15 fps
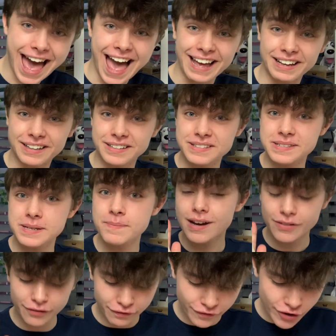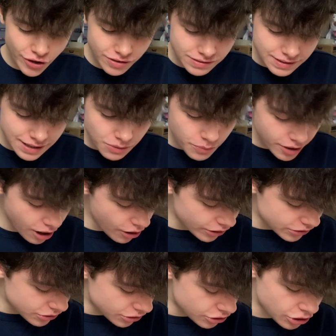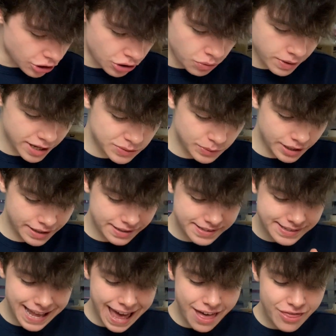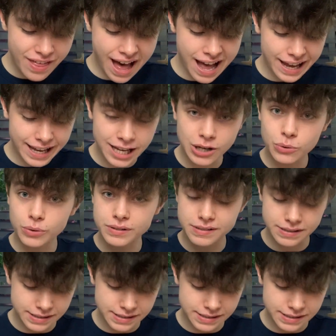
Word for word: x. Now the first thing we're going to do is we're going to set that equal to